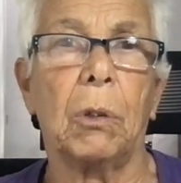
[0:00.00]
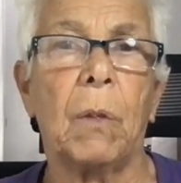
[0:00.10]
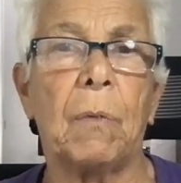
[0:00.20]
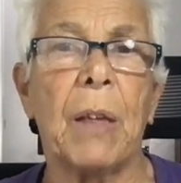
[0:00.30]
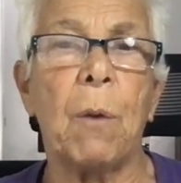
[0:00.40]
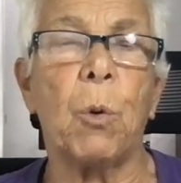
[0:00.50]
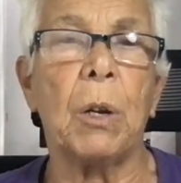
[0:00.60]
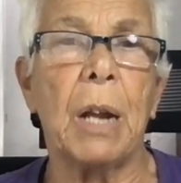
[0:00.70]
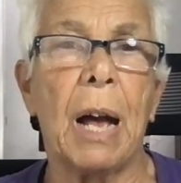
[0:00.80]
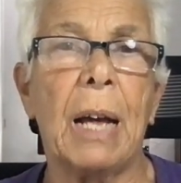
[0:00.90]
that they were
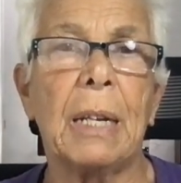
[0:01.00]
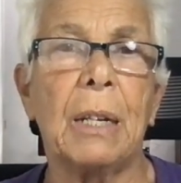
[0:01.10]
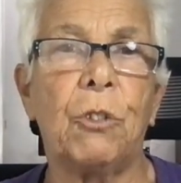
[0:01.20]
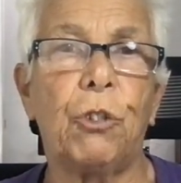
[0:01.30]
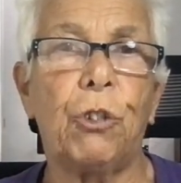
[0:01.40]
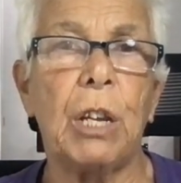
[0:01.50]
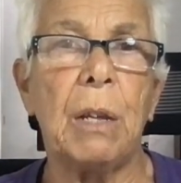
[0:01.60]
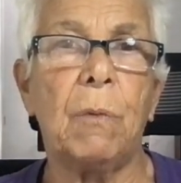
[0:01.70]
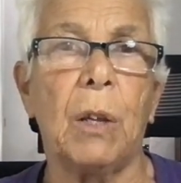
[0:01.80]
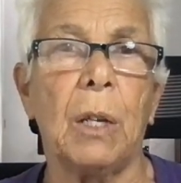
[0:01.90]
not
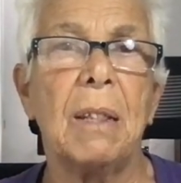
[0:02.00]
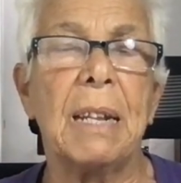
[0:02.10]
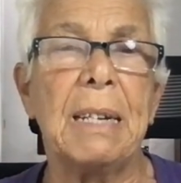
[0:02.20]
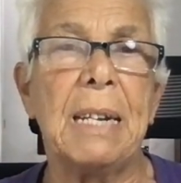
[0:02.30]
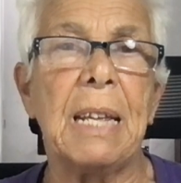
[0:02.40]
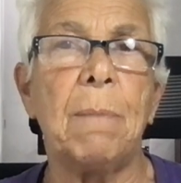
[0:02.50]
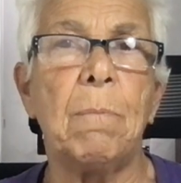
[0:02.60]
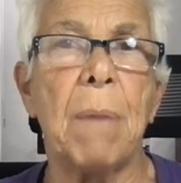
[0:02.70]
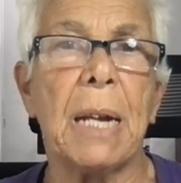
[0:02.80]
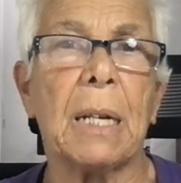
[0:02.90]
achieving the
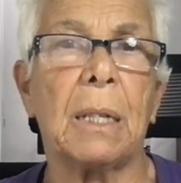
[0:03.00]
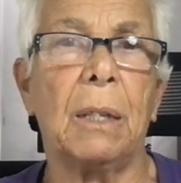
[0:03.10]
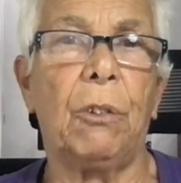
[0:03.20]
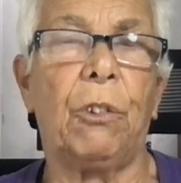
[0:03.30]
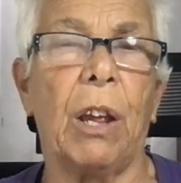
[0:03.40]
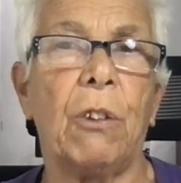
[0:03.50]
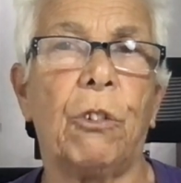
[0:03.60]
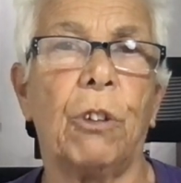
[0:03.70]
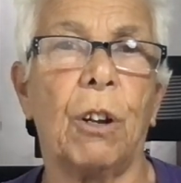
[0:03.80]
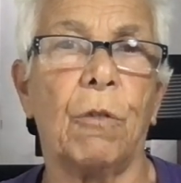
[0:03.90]

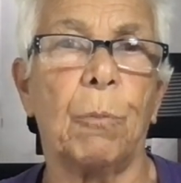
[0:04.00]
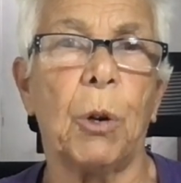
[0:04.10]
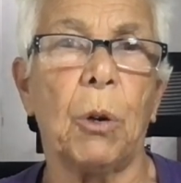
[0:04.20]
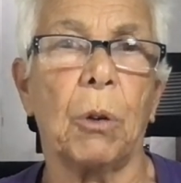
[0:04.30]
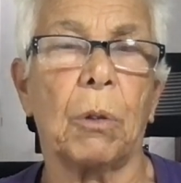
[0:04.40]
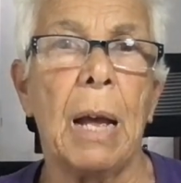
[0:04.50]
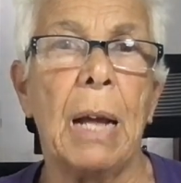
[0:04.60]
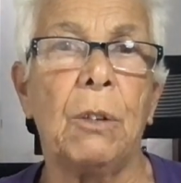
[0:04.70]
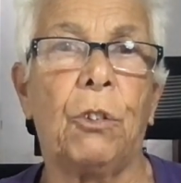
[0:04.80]
demedicalization of birth. And